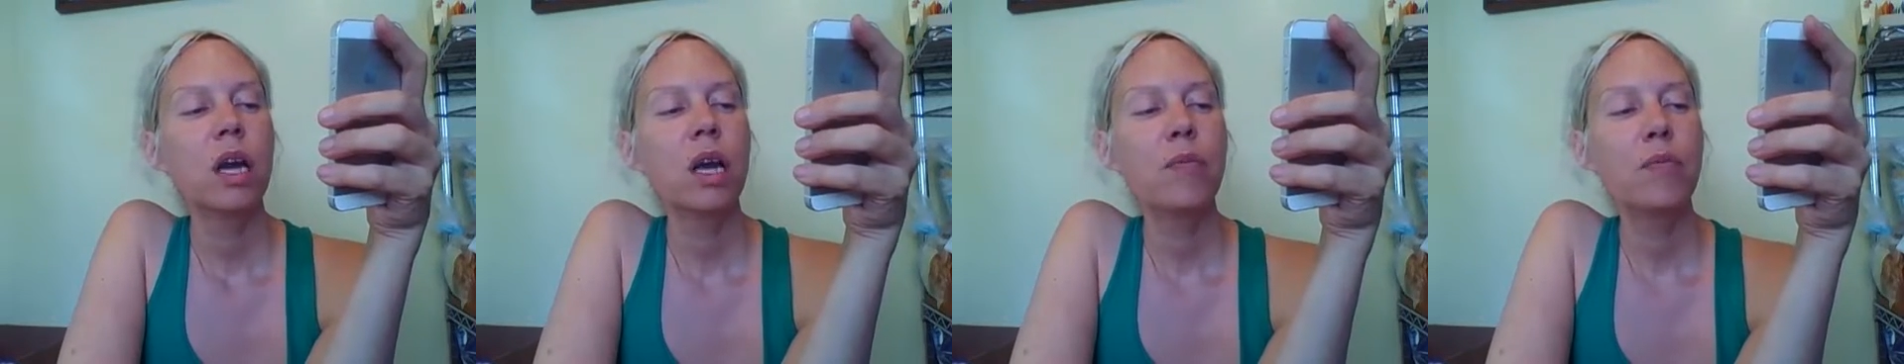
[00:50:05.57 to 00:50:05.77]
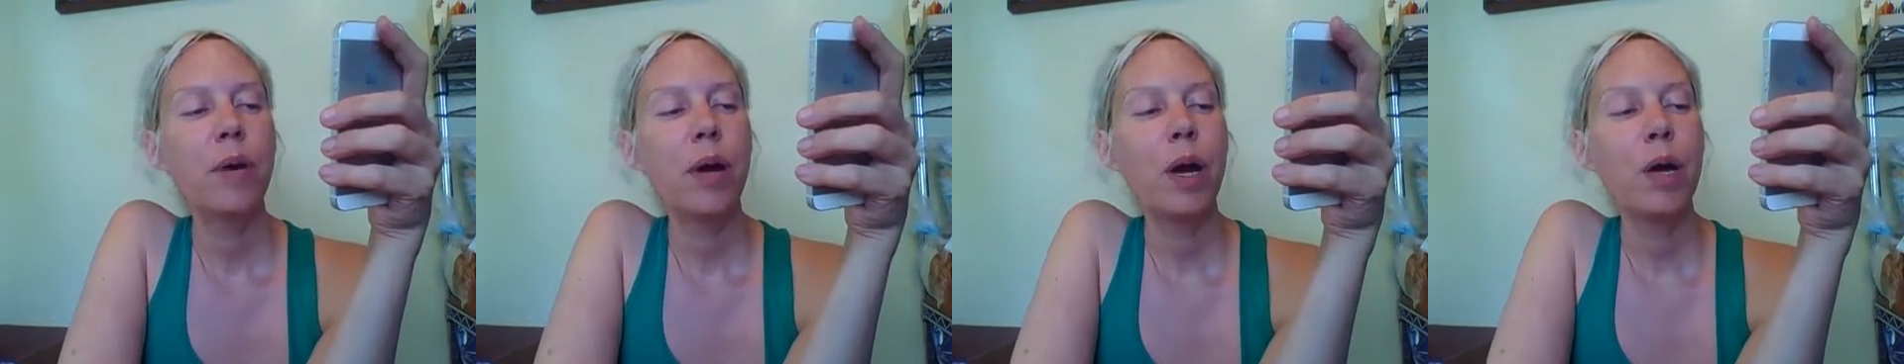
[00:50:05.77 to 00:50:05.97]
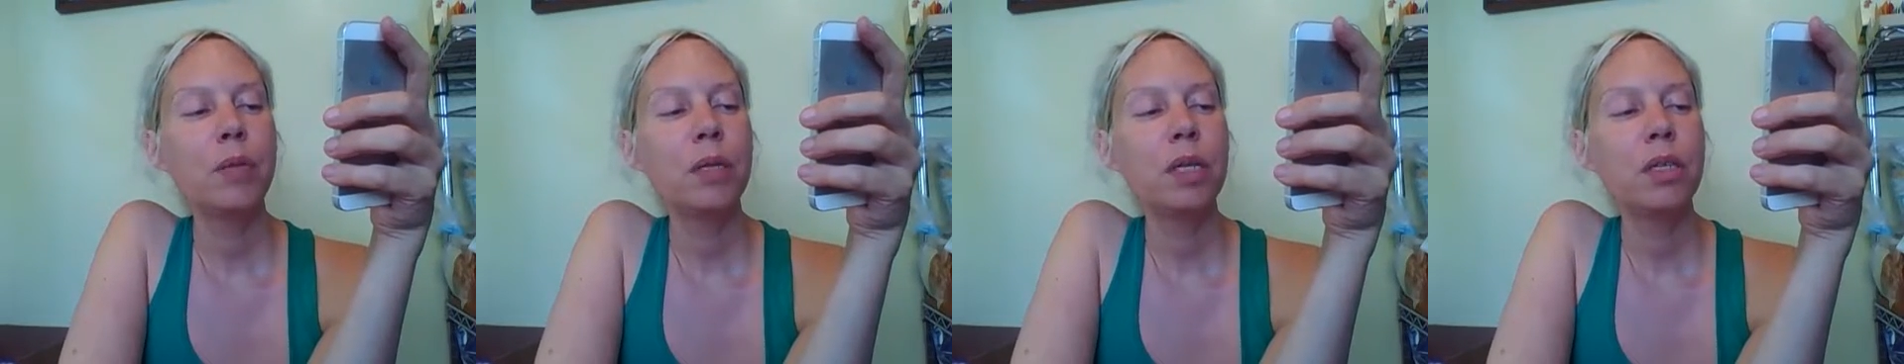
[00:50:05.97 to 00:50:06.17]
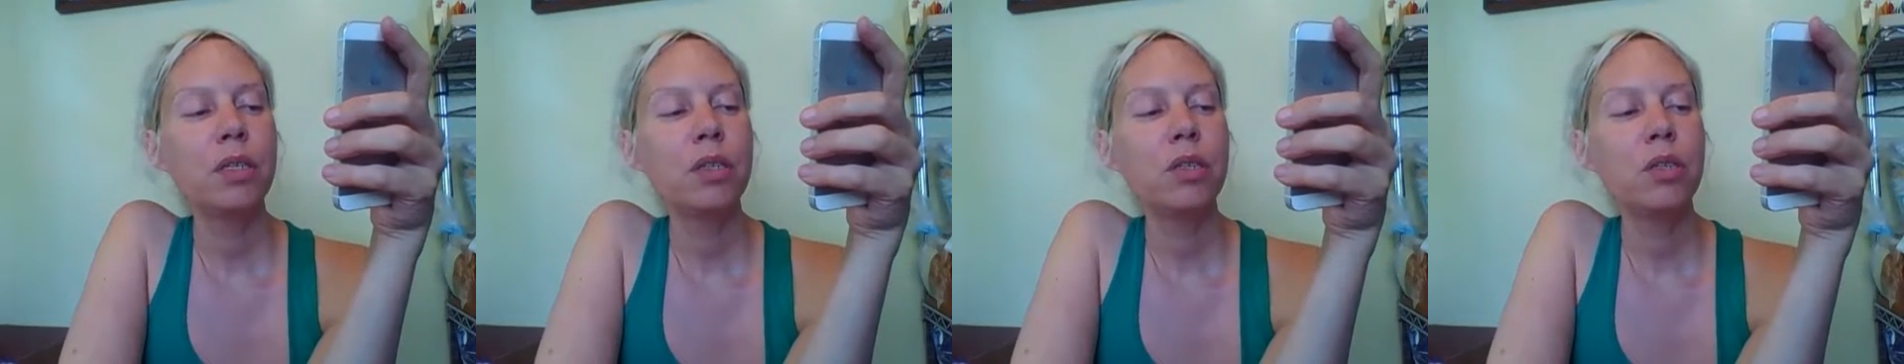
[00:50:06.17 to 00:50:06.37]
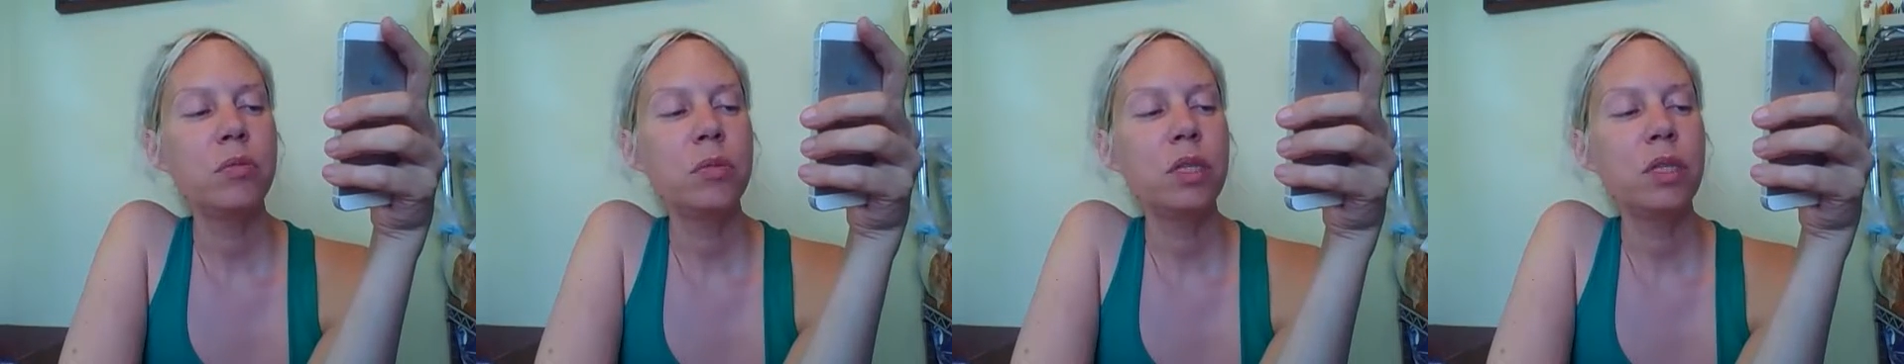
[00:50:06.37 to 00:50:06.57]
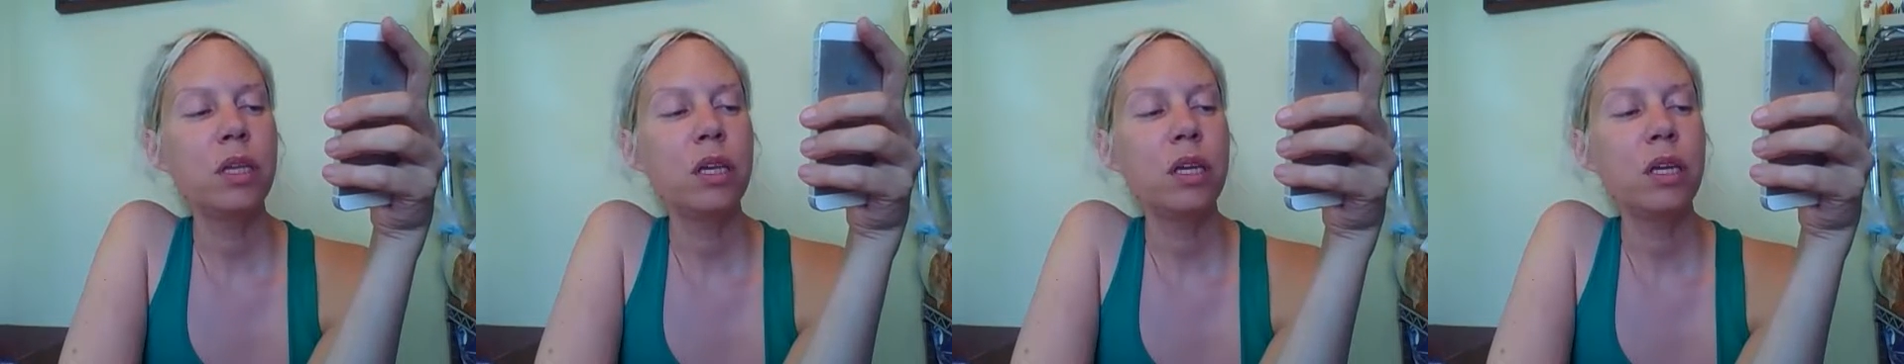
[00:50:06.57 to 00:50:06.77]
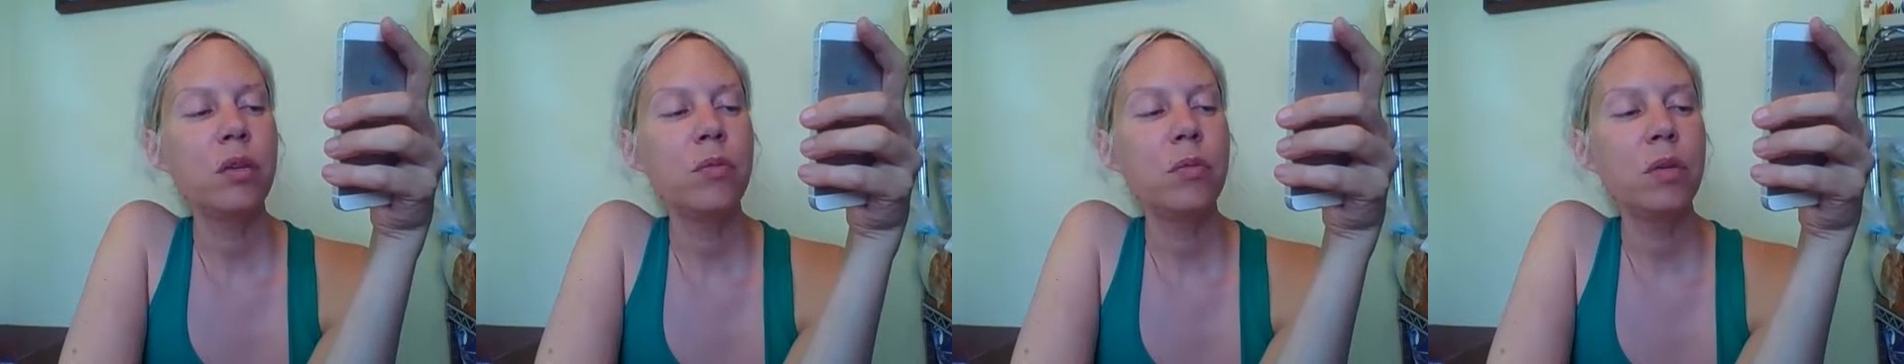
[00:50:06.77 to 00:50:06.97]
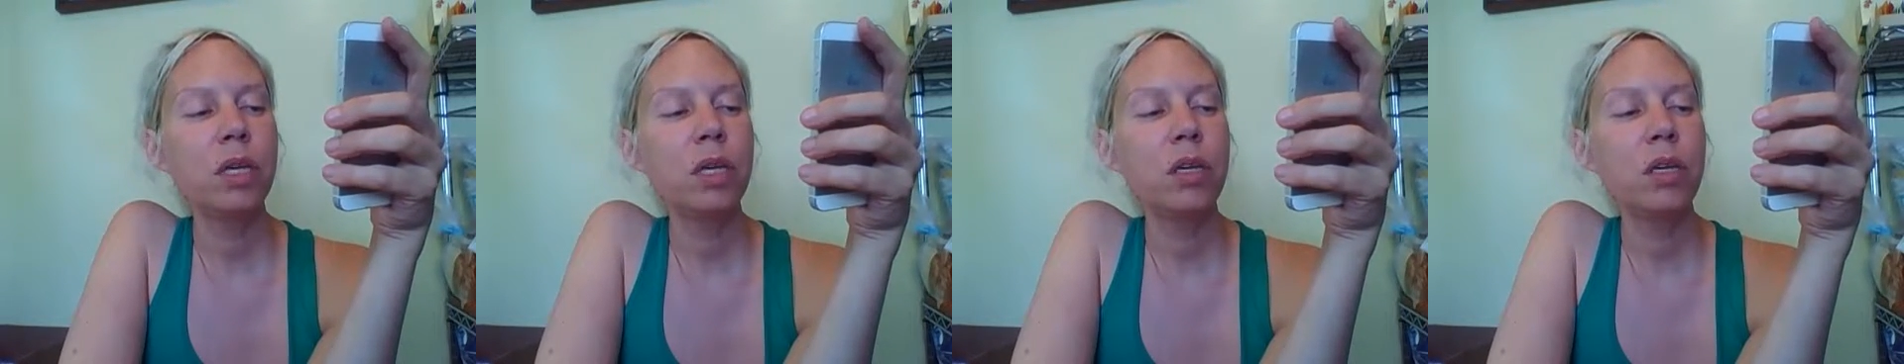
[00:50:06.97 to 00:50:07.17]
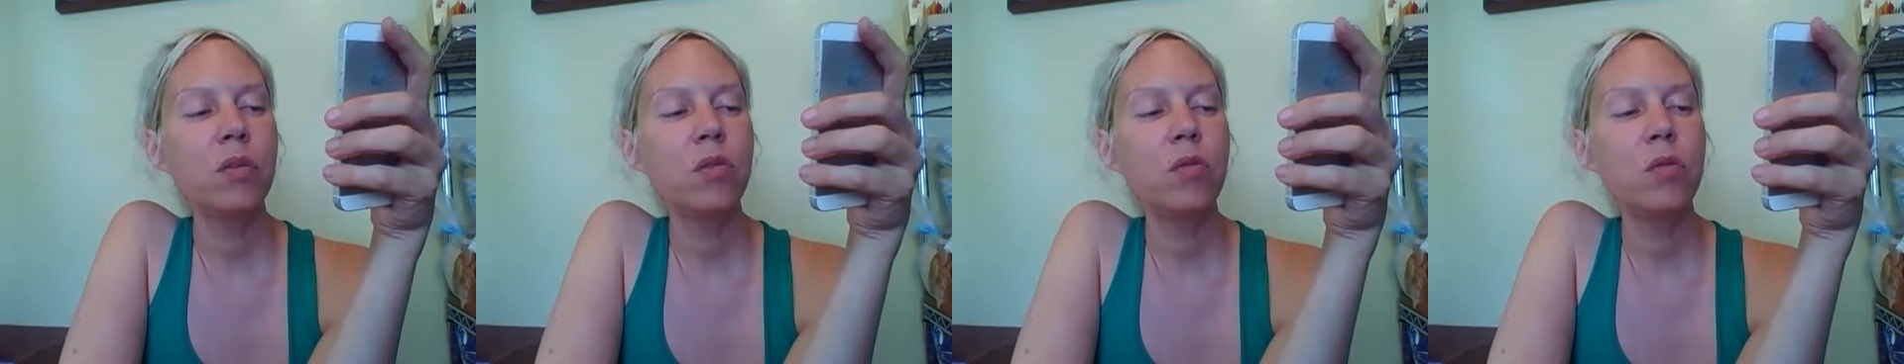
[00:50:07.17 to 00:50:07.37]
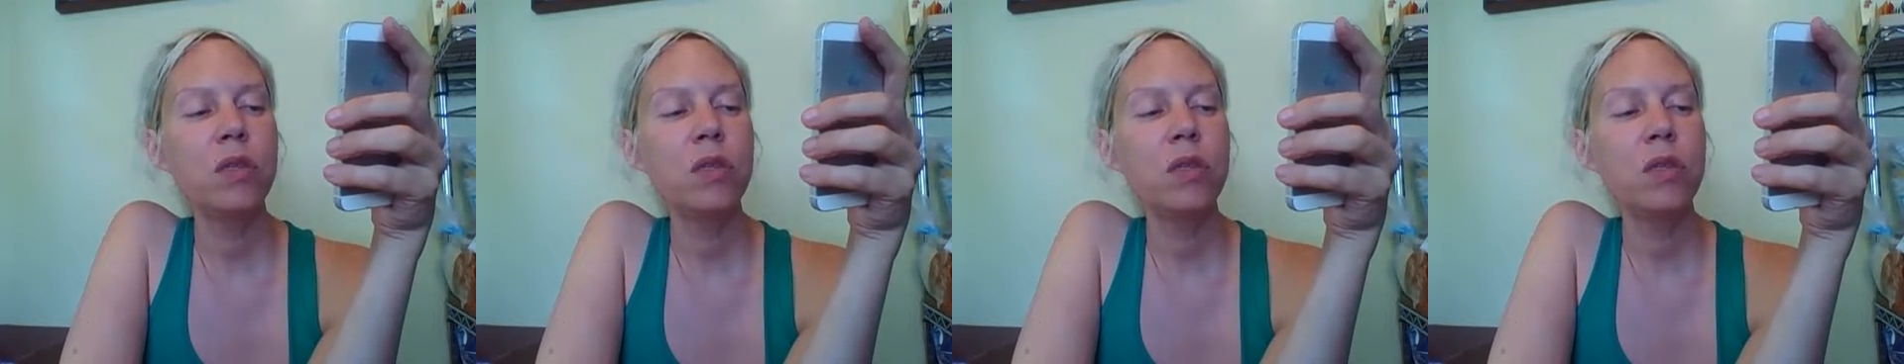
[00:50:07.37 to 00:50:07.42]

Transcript: and publicly humiliating me,